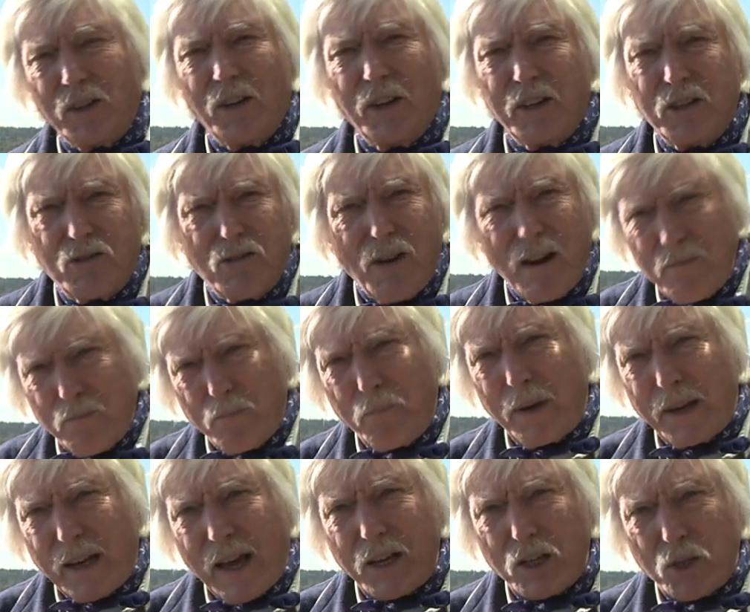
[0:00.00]
got a great
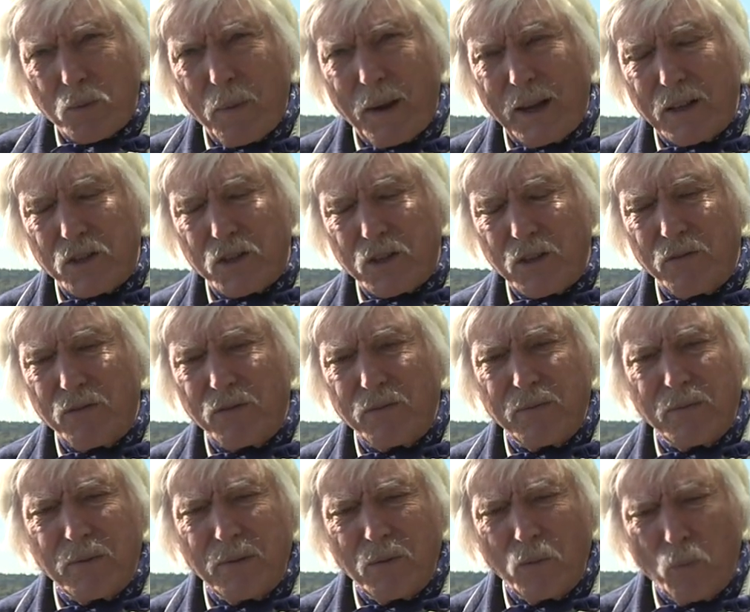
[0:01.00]
big expanse of
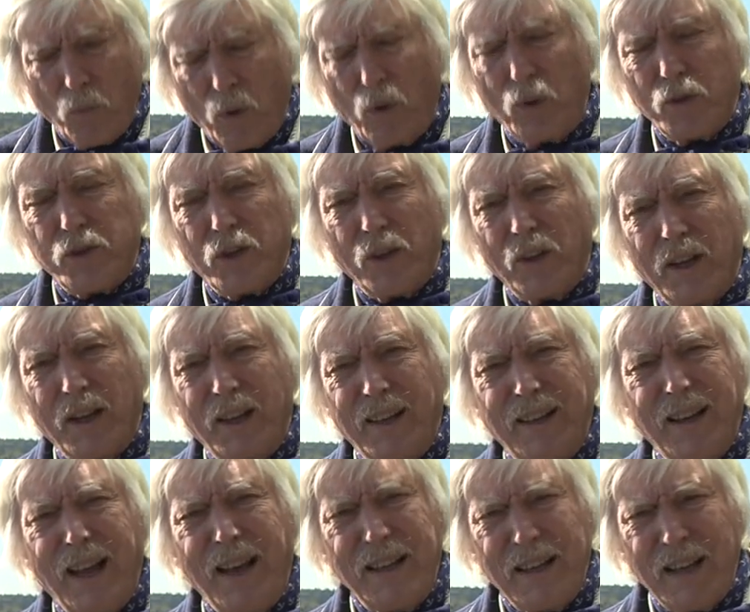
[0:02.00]
water that
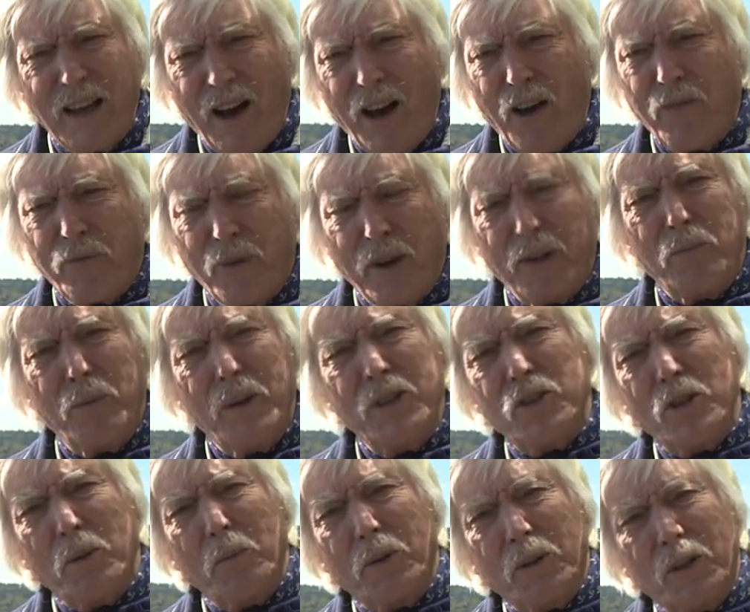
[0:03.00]
in any halfway
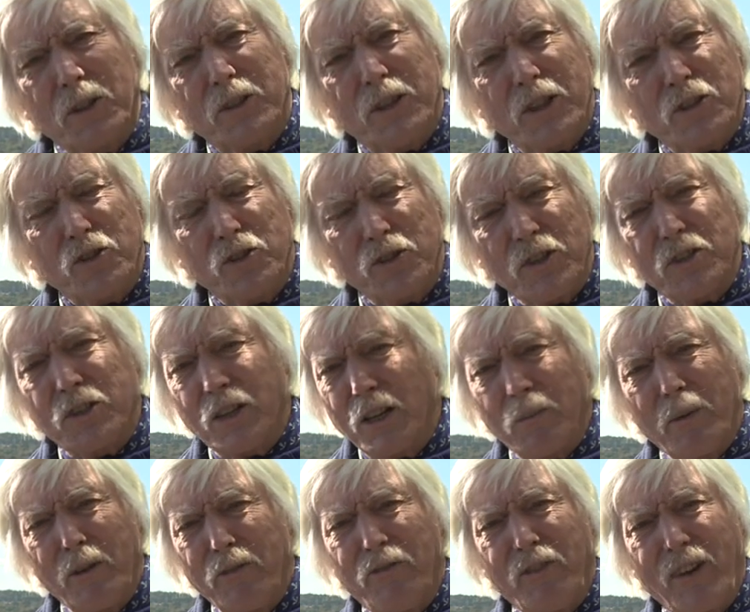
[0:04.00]
reasonable conditions is going
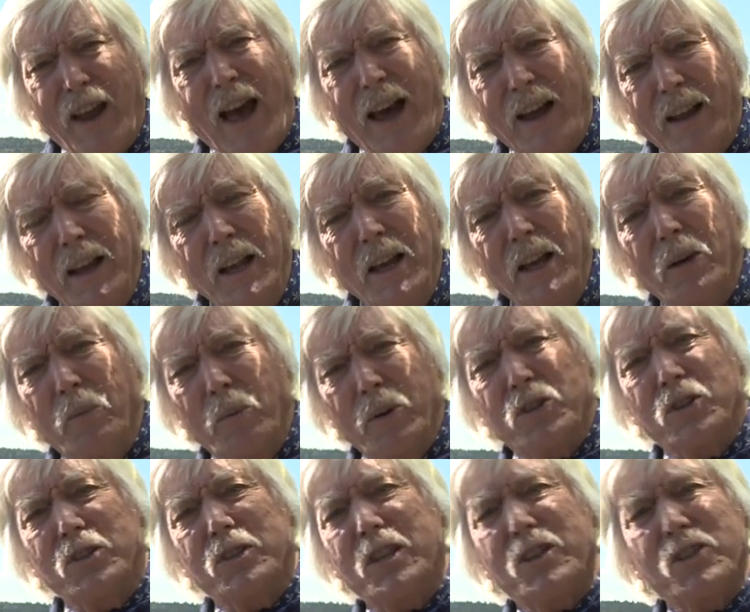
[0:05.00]
to be flat,
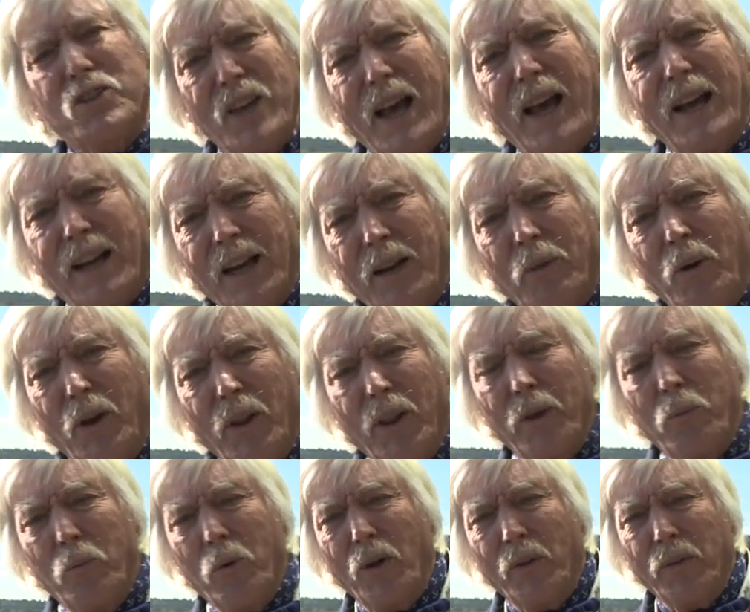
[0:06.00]
which is exactly what
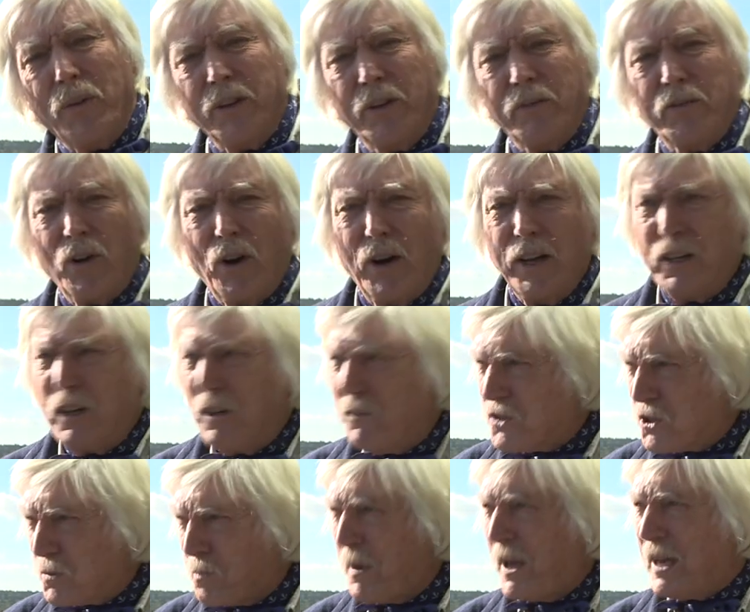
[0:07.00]
they want. You've got enough
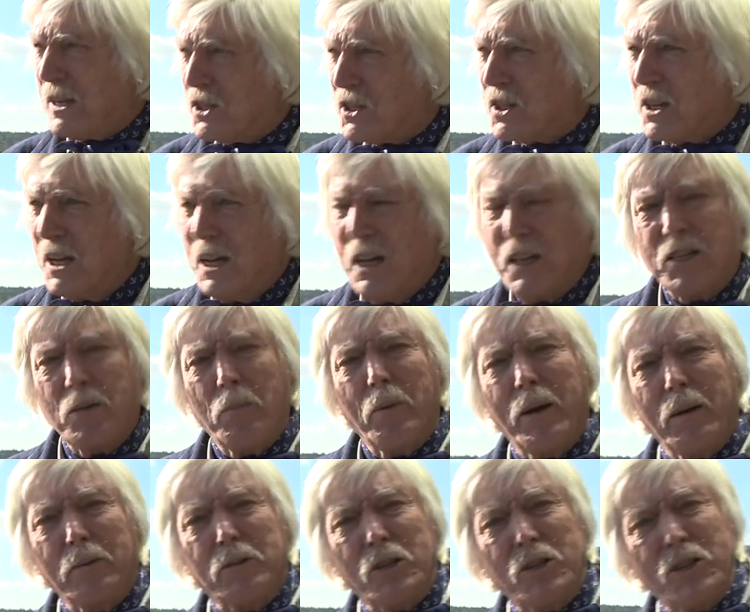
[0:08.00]
space to be
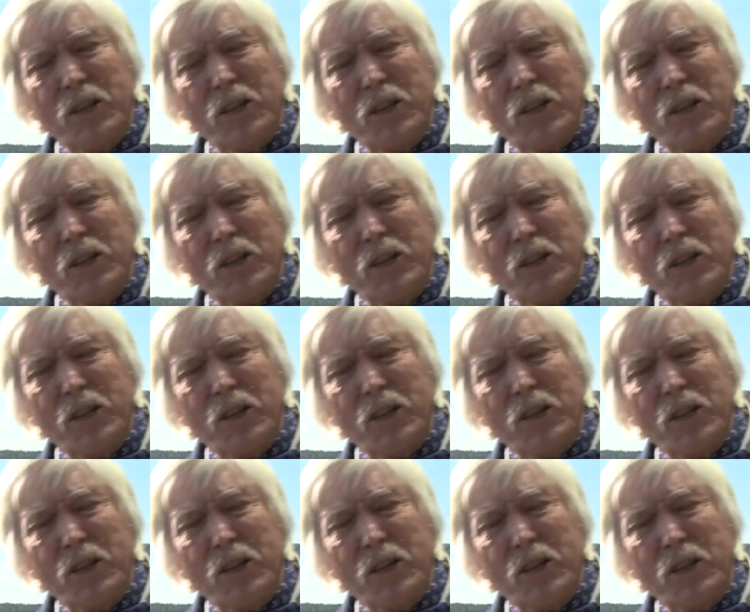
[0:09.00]
able to